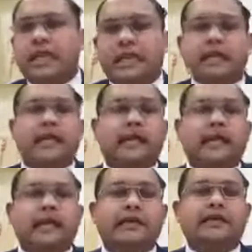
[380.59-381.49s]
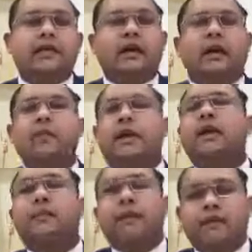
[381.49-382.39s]
and legal arenas in the
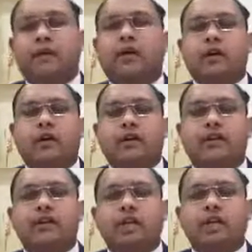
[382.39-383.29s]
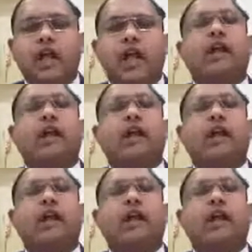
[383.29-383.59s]
government and private organization,